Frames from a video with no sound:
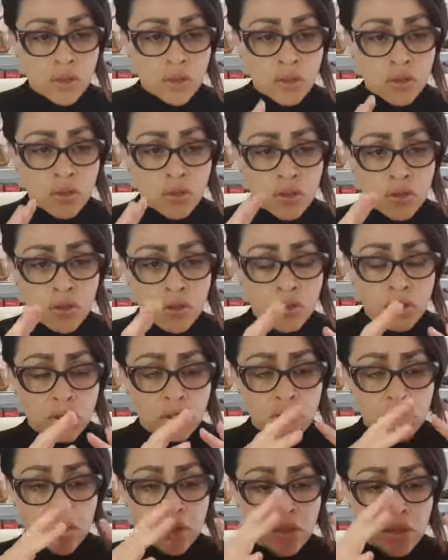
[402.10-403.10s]
The
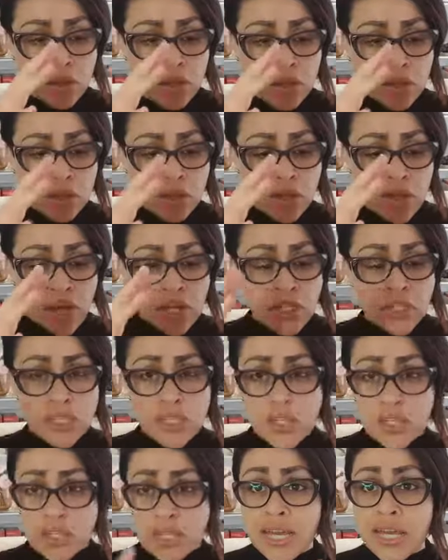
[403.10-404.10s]

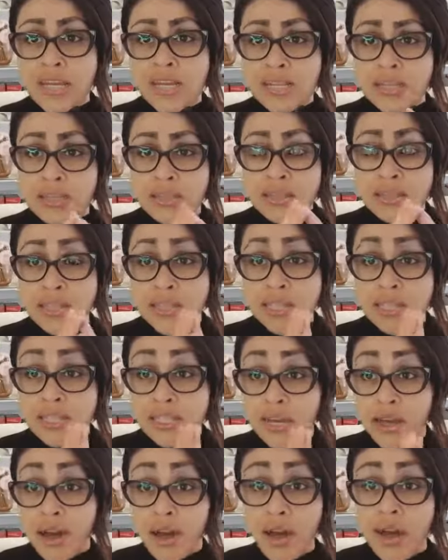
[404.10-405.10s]
understanding the
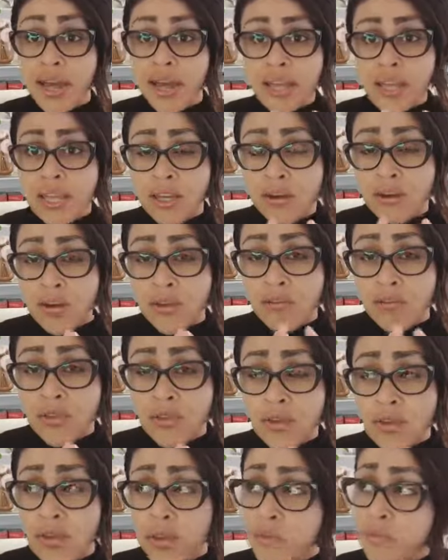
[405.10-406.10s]
entirety of
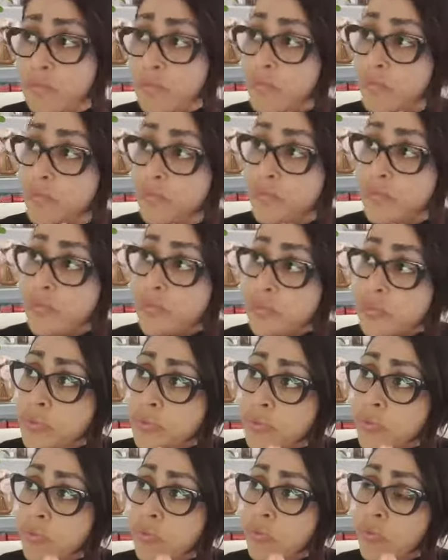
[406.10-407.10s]
the
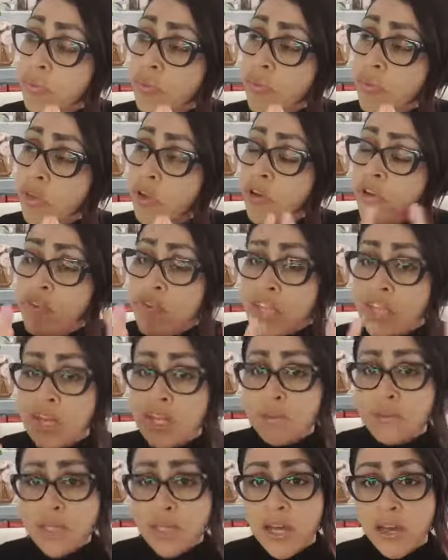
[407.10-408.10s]

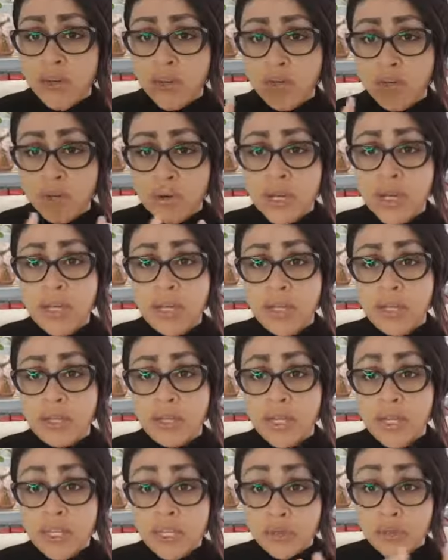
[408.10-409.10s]
in-depth
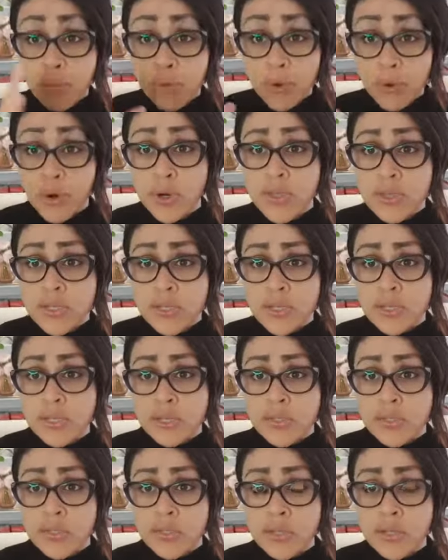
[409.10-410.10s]
reading, it's a
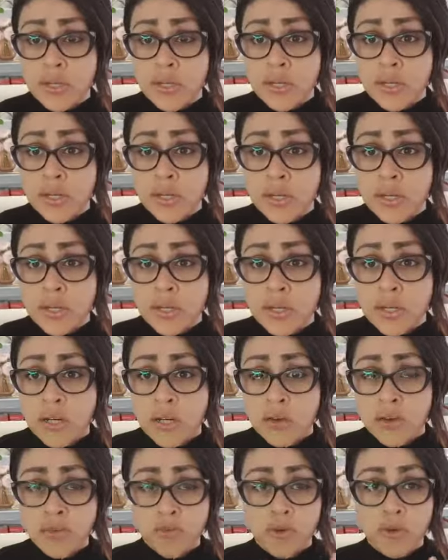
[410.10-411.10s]
process.
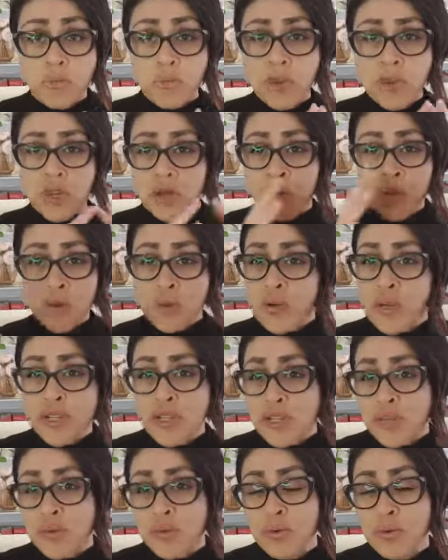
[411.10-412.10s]
From the
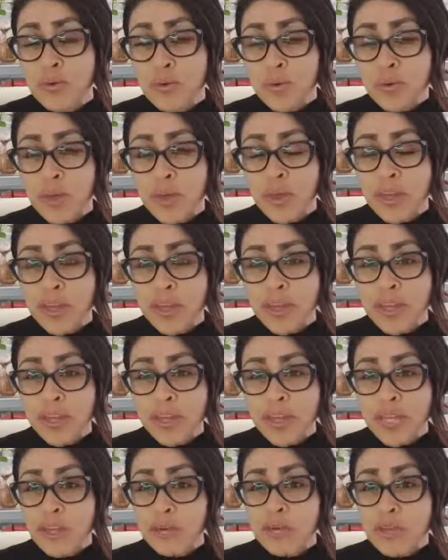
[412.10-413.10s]
original
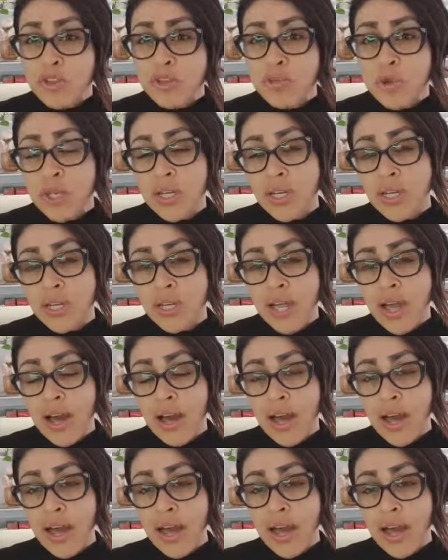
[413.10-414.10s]
image reading
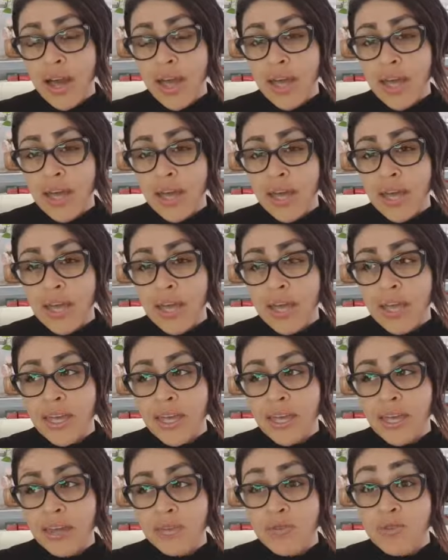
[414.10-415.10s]
that
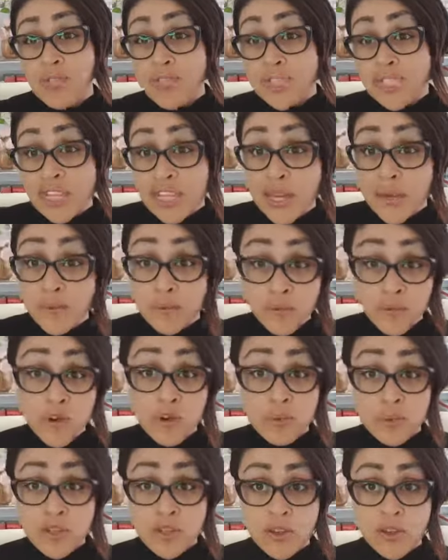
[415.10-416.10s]
I received
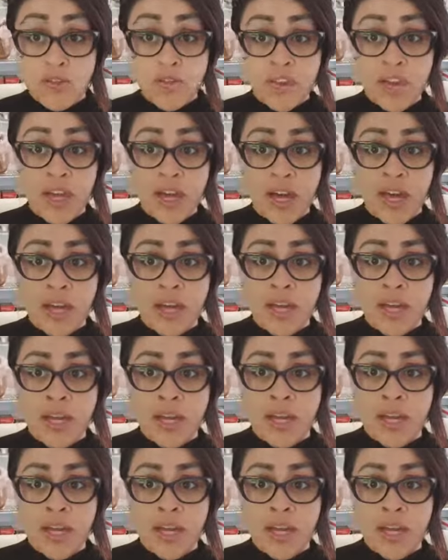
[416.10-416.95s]
from Sophia,